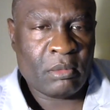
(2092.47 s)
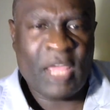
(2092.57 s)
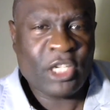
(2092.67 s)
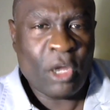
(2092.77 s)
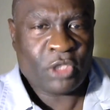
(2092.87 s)

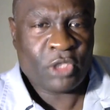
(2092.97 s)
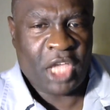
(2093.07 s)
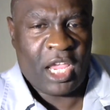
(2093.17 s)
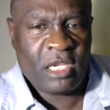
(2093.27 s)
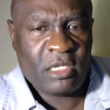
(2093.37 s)
That don't
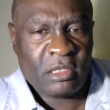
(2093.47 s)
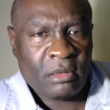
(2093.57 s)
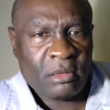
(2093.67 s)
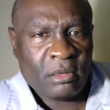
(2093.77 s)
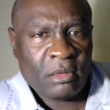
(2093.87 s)
change.
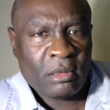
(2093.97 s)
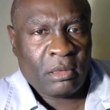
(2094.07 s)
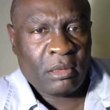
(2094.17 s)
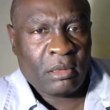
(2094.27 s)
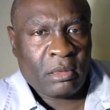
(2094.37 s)

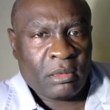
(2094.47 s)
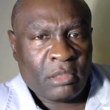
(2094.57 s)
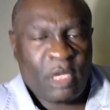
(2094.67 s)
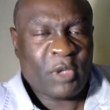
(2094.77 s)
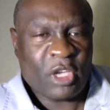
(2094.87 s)

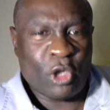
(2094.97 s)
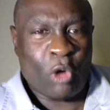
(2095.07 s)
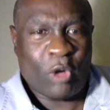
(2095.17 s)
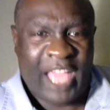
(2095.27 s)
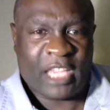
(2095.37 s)
Just because you
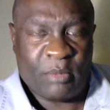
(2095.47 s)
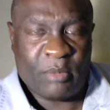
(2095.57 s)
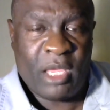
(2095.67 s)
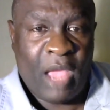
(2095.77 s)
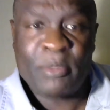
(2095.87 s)
don't like
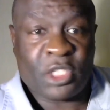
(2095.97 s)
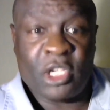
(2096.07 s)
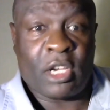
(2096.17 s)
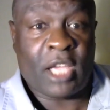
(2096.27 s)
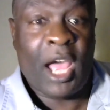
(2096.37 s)
me, I'm
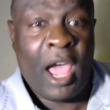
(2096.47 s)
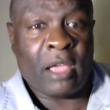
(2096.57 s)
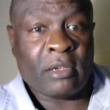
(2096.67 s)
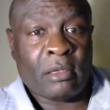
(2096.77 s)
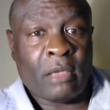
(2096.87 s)
still God.